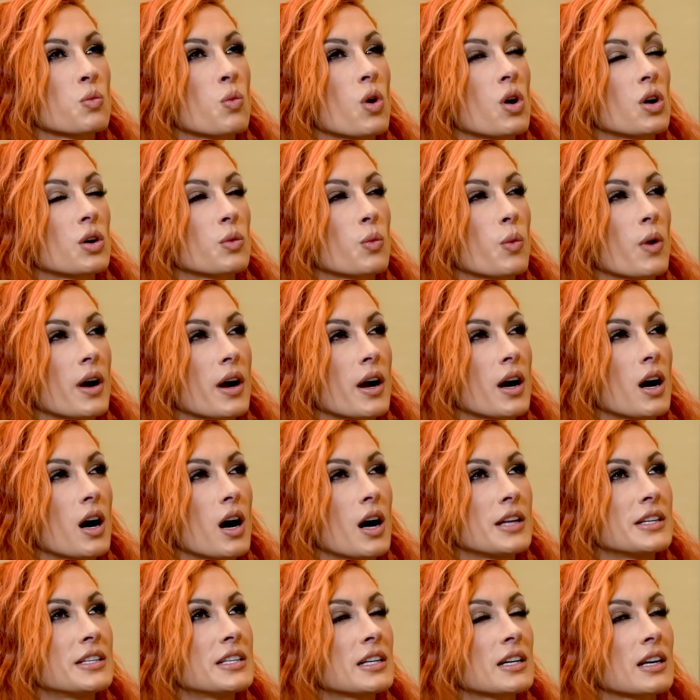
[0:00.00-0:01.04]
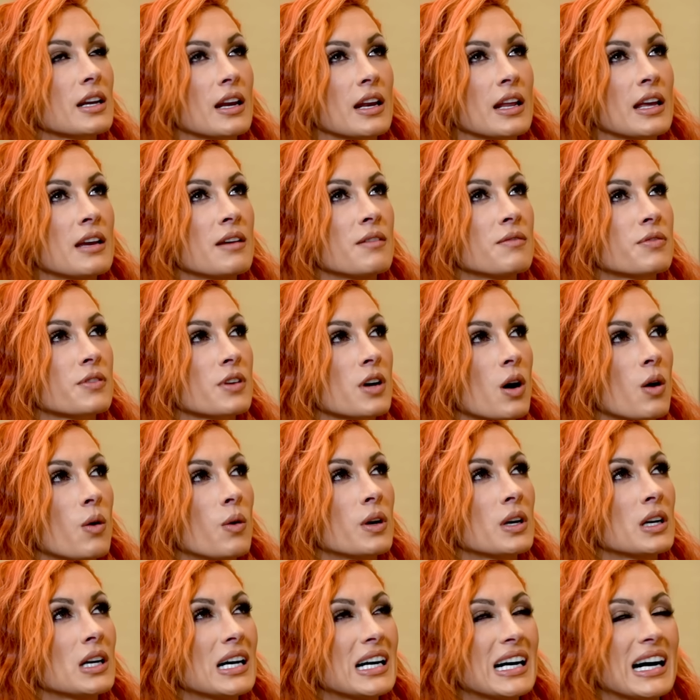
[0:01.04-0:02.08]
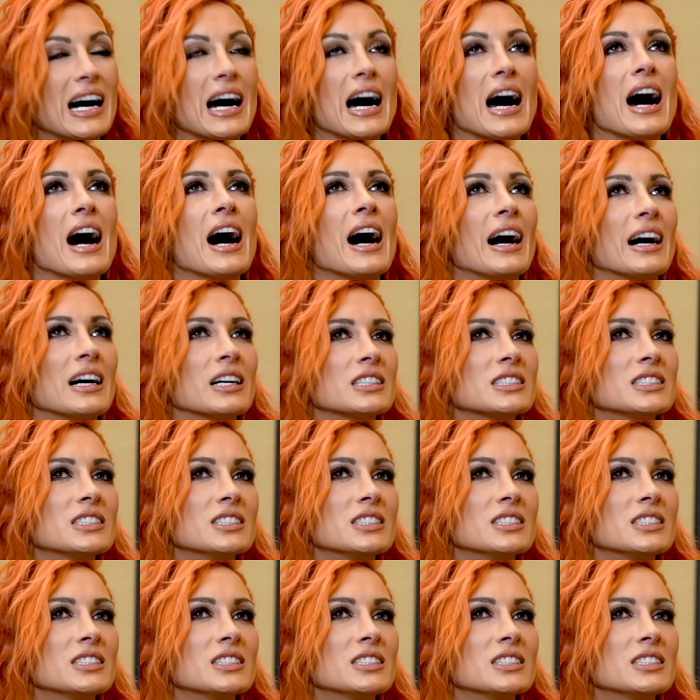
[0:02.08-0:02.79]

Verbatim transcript: one where I didn't leave going, ah,